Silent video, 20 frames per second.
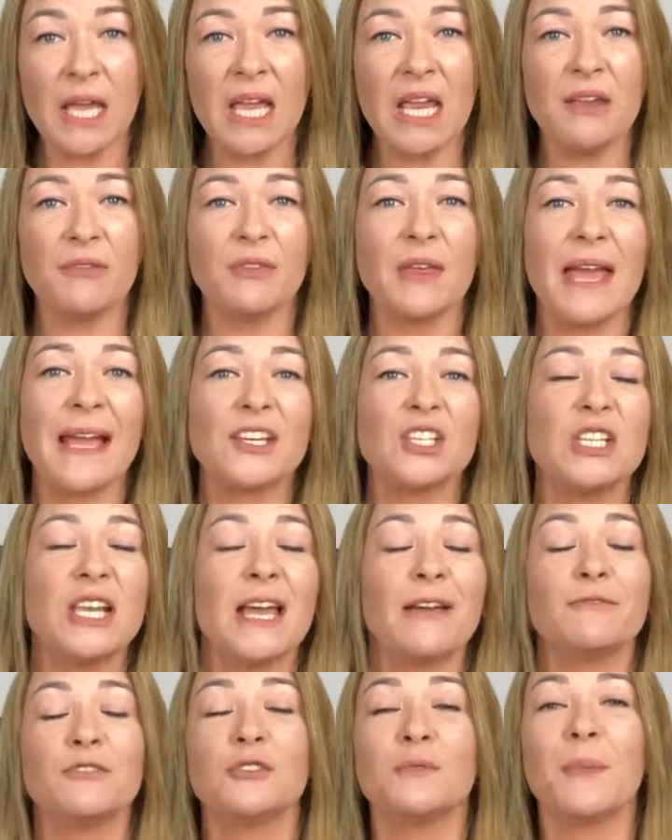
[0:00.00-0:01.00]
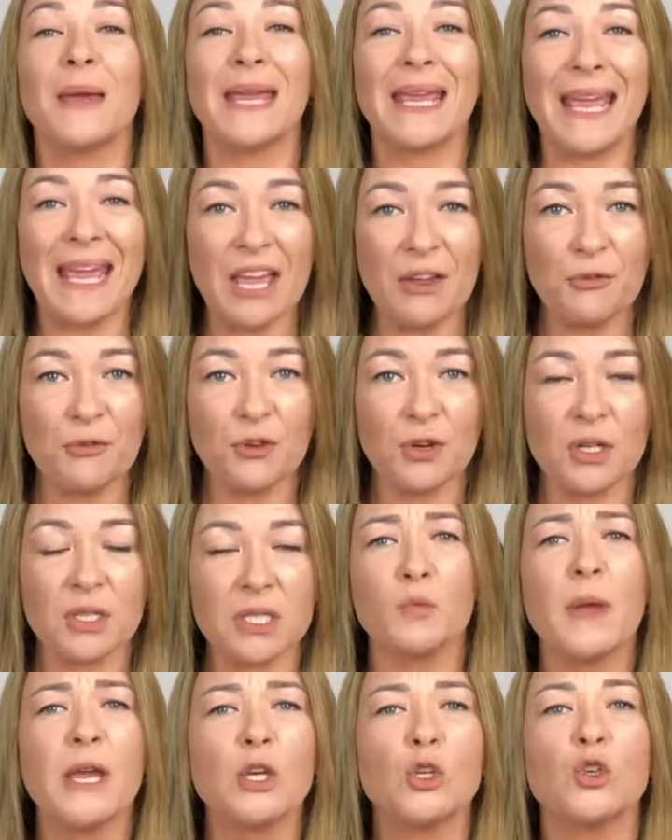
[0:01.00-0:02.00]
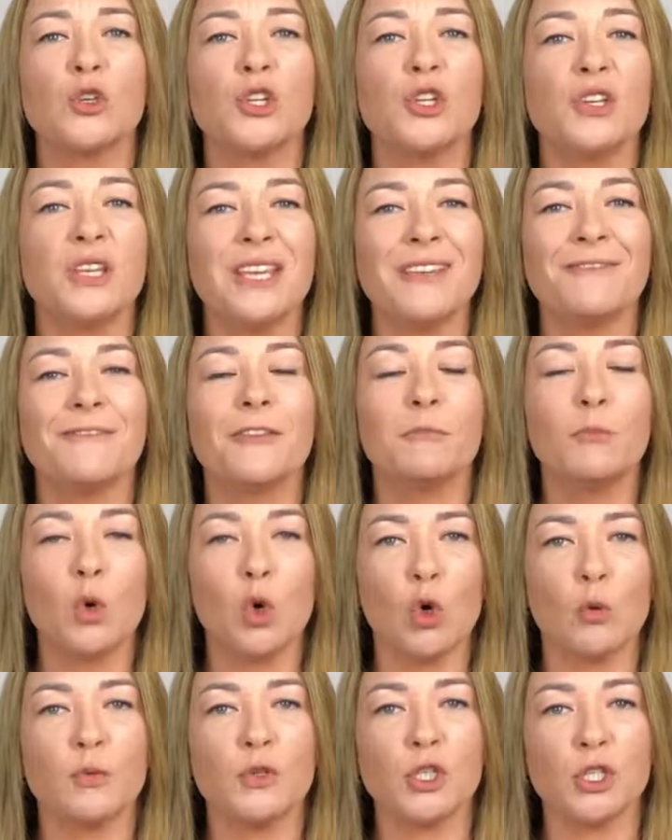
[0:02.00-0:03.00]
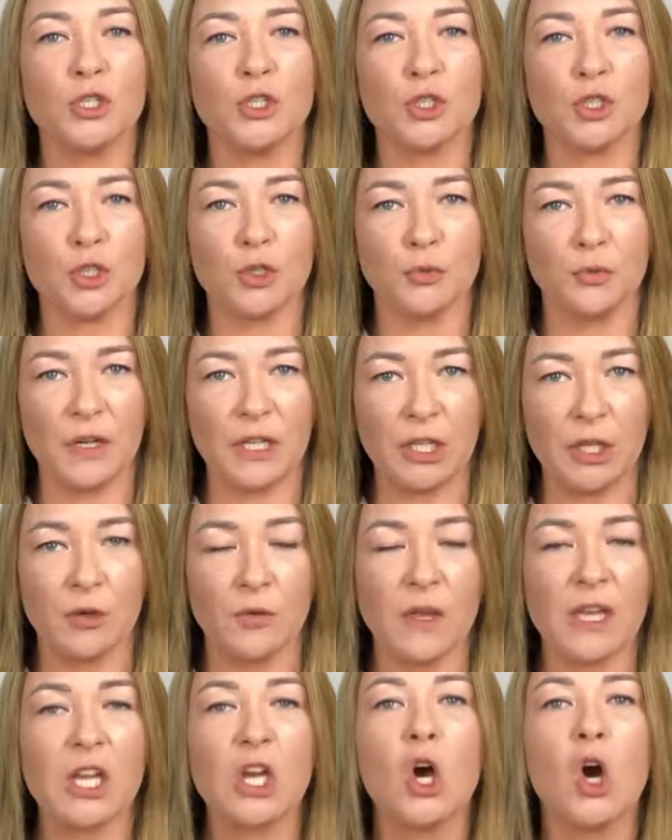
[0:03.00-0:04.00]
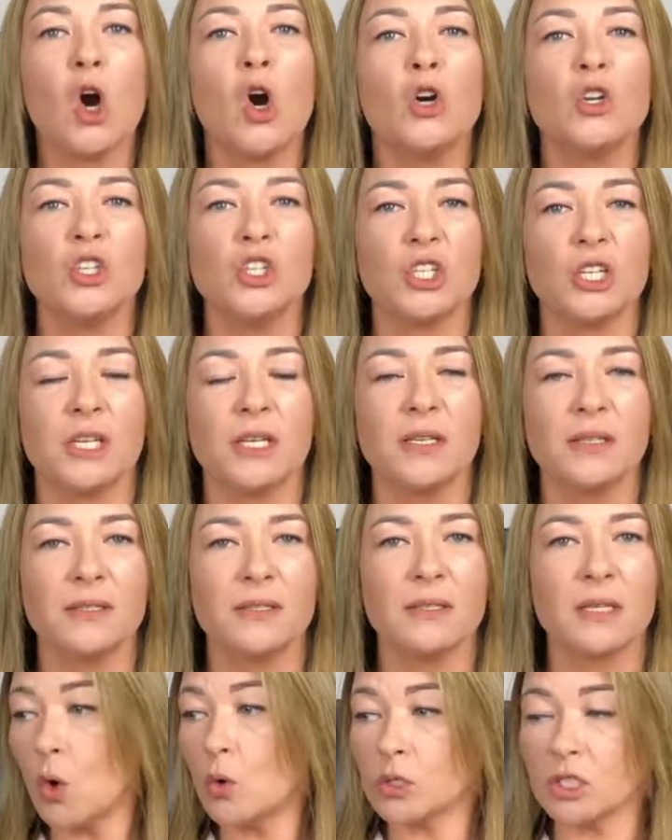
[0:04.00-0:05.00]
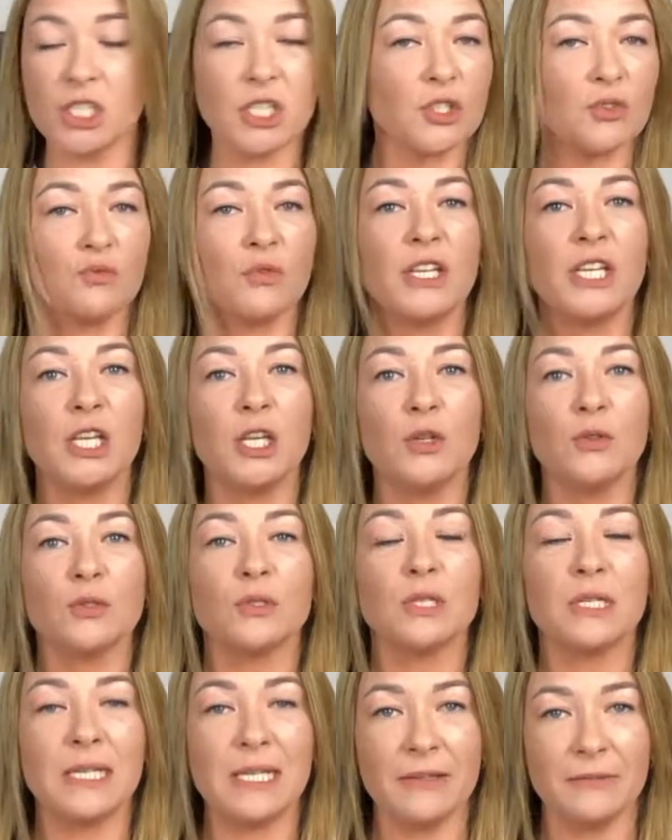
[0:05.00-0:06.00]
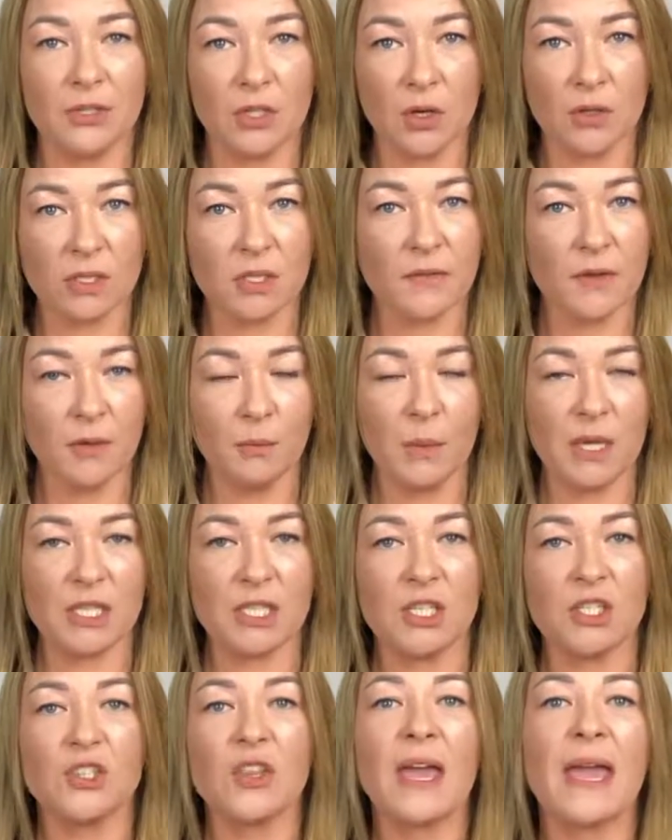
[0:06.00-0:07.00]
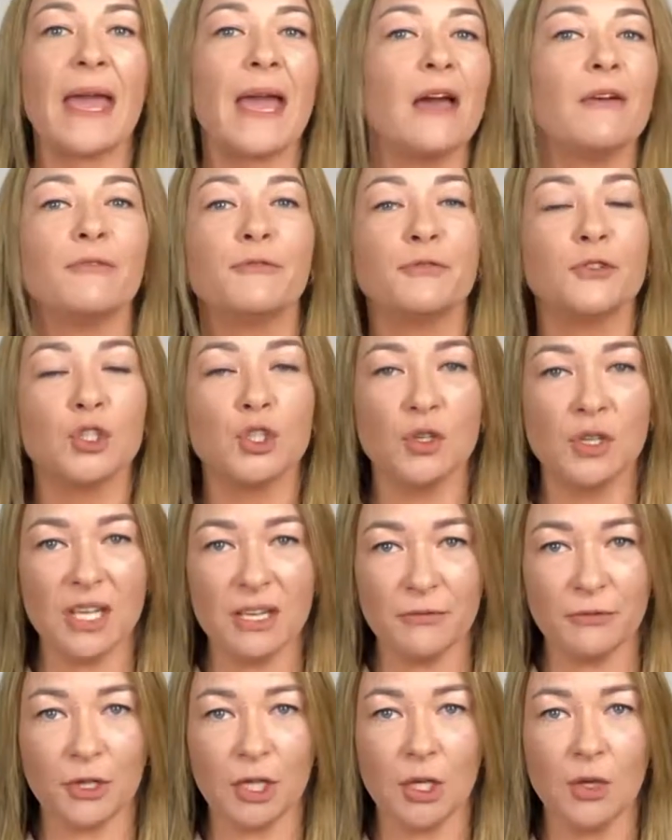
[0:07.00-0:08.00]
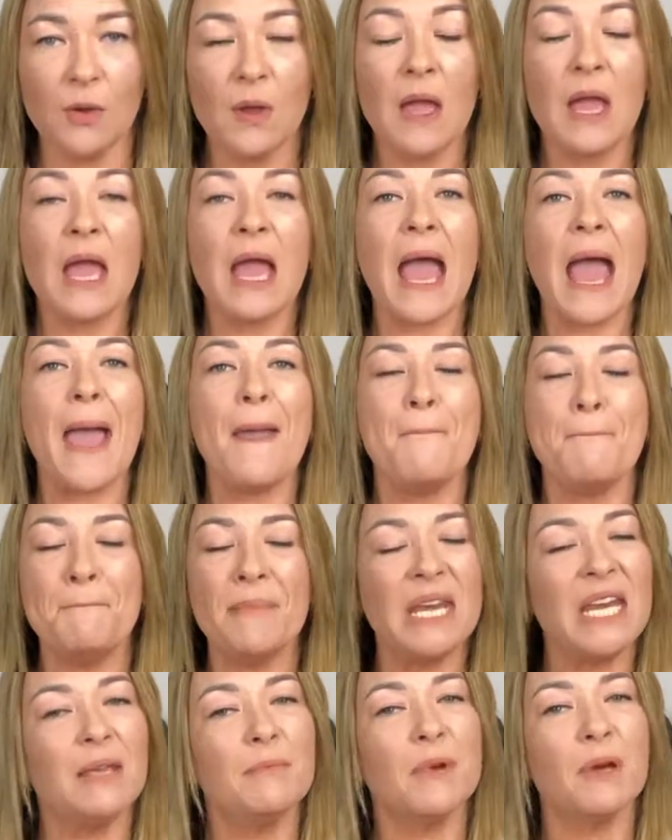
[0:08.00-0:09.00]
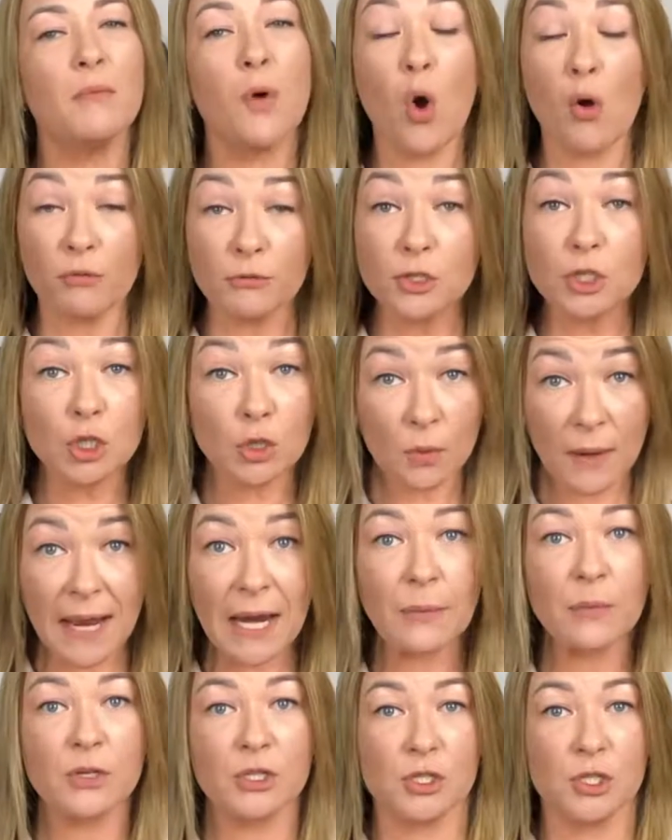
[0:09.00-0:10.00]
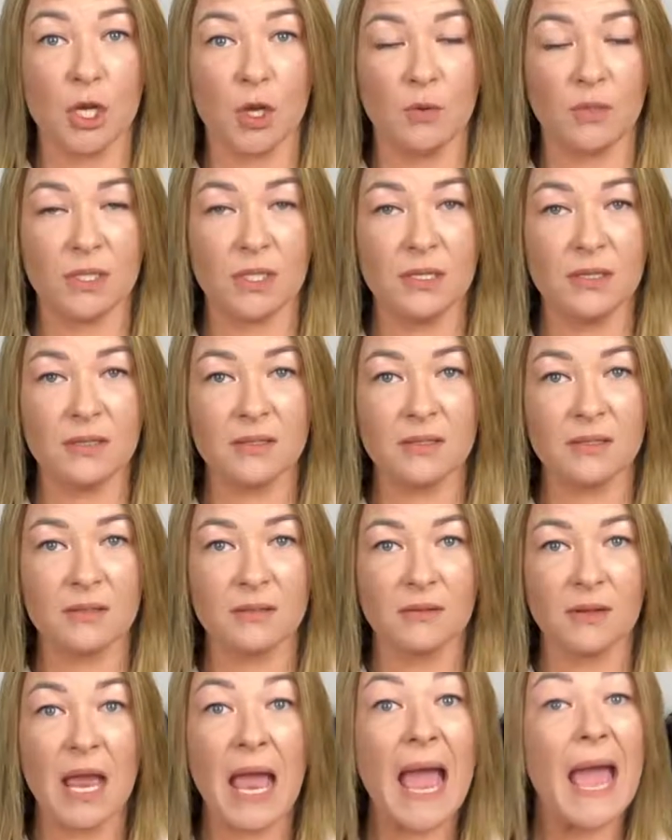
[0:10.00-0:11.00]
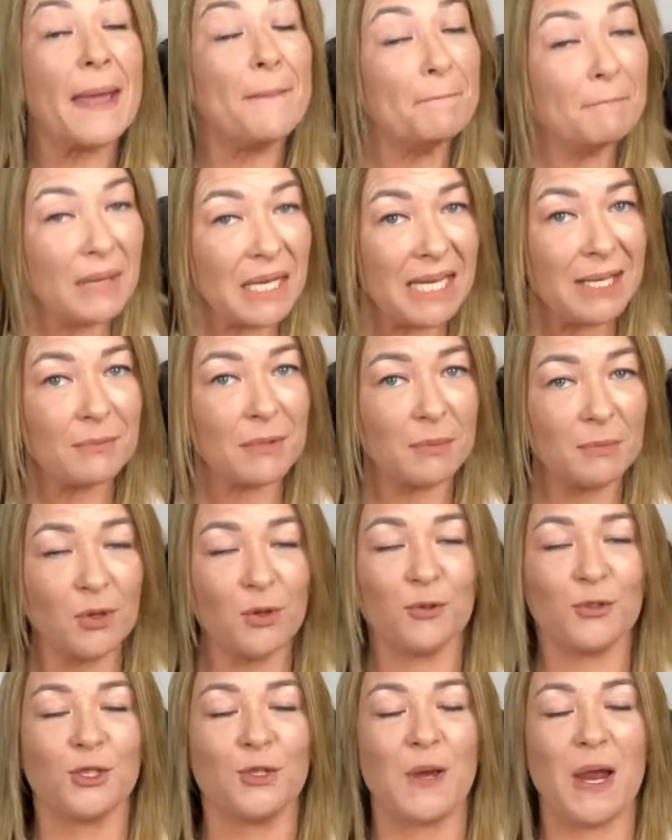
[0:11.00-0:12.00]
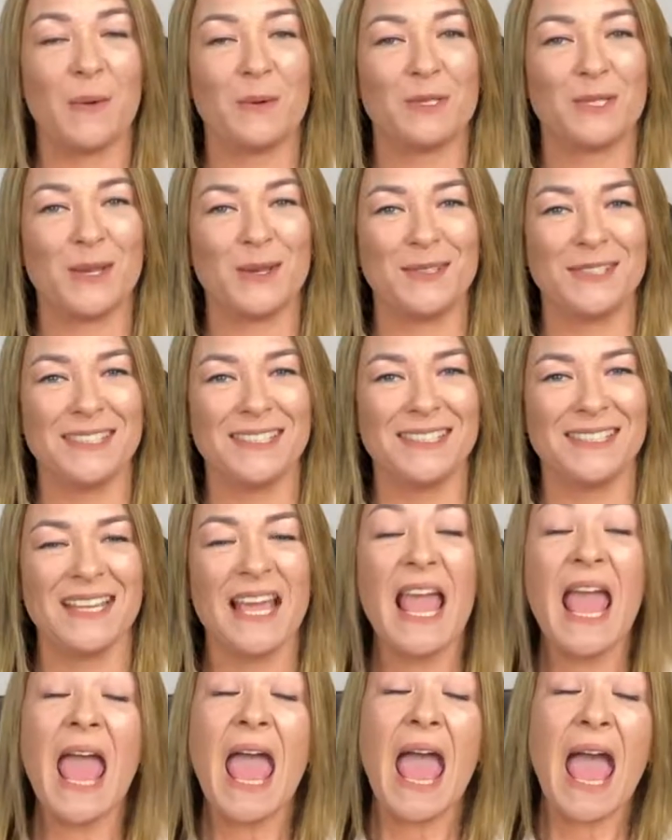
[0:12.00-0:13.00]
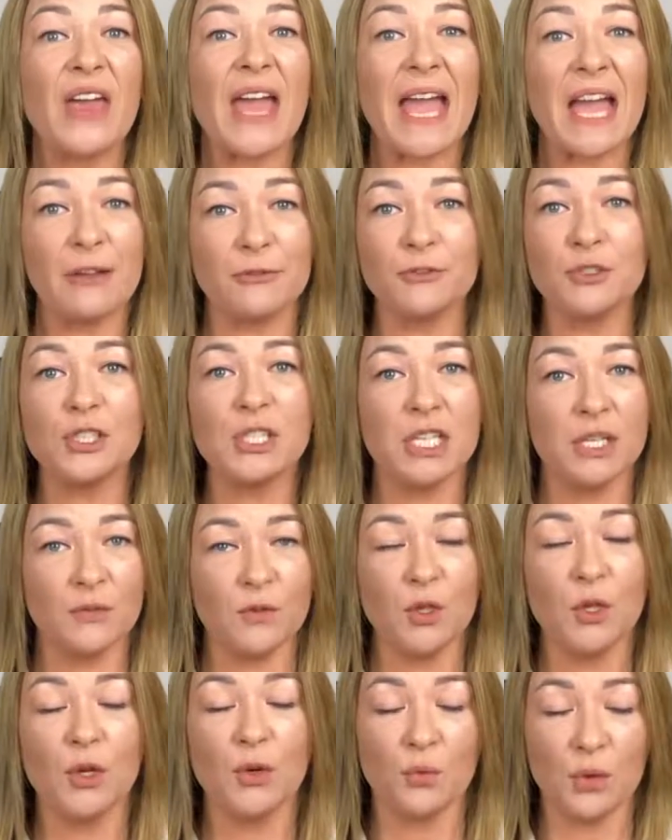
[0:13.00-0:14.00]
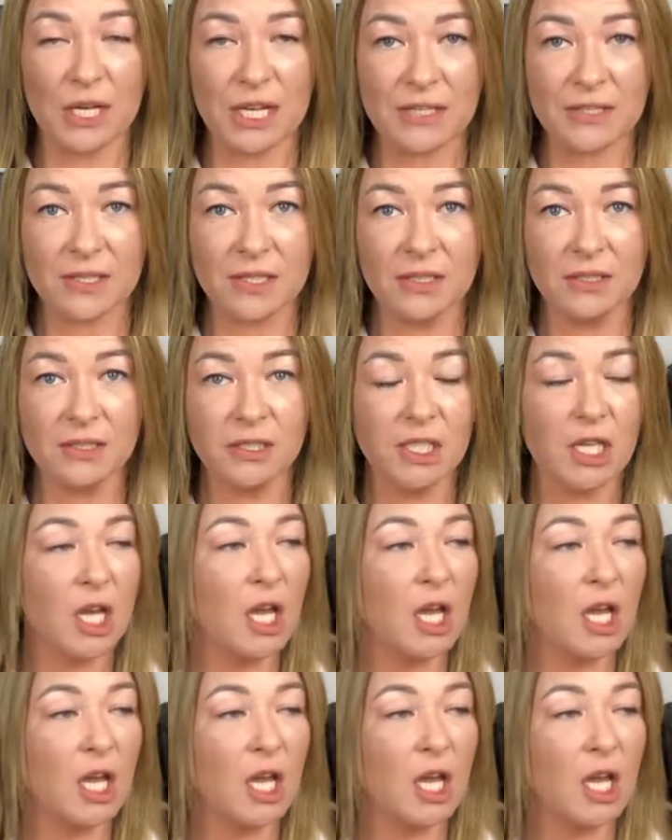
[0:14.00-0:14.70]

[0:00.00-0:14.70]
If they actually have to make effort, make sure you give them options to ring you. They can't just ring you to leave an answer phone message. They have to give you a minimum of 2 hours notice, a minimum of 2 hours notice. They have to give you a reason.